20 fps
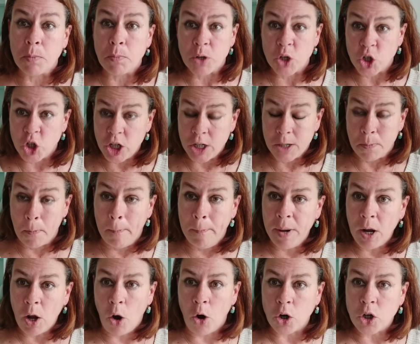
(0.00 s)
but she's
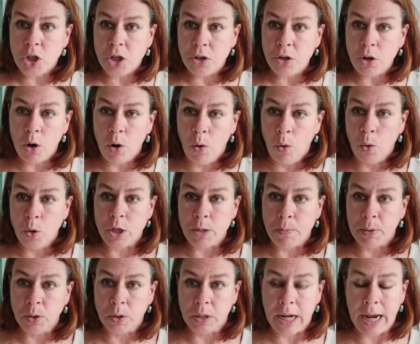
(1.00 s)
blocked
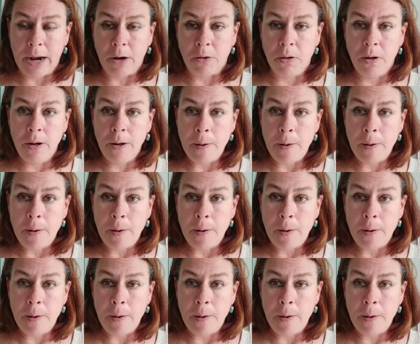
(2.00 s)
Audible now.